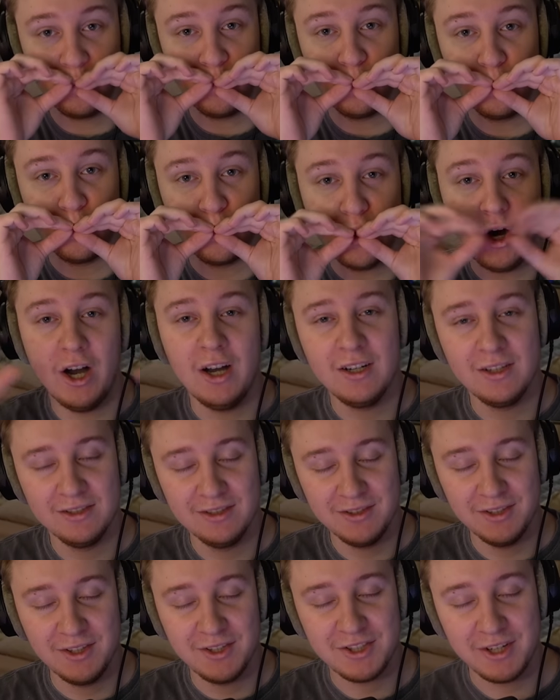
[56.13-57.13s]
mwah,
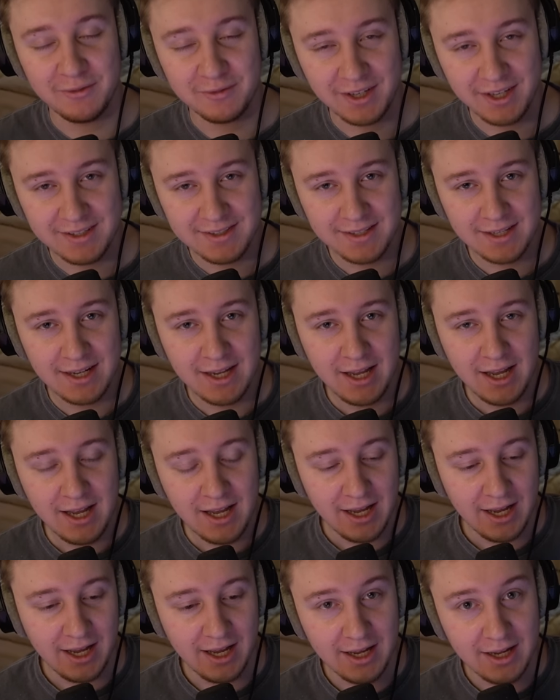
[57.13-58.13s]
chef kiss.
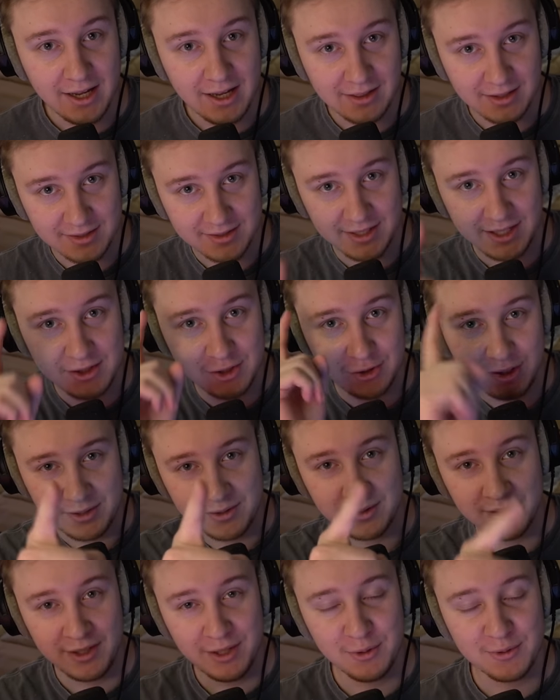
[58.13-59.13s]
And let's get straight
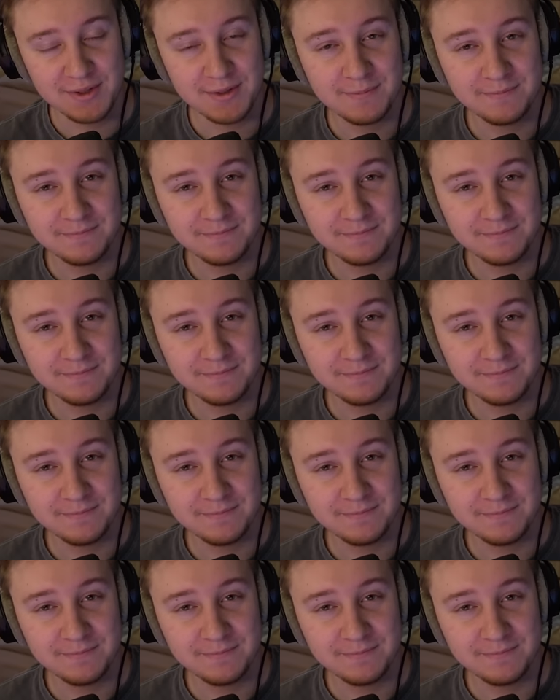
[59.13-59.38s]
to the news.